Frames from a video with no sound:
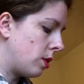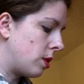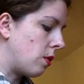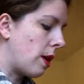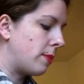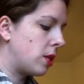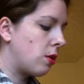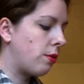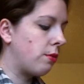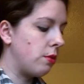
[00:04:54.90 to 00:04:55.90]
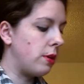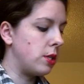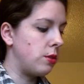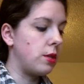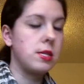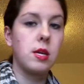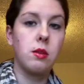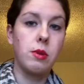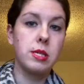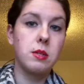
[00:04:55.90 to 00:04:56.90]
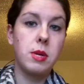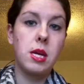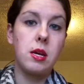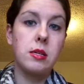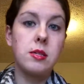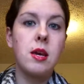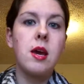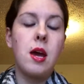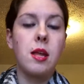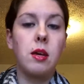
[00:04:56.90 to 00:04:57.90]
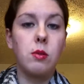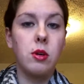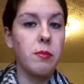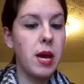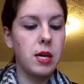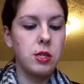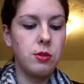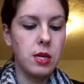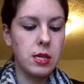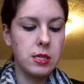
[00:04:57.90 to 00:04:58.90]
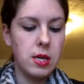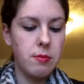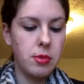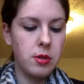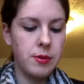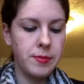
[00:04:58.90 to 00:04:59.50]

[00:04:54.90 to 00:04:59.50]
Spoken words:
So I'm going to go through and do this on the rest of my nails, and then we'll come back and do the next step.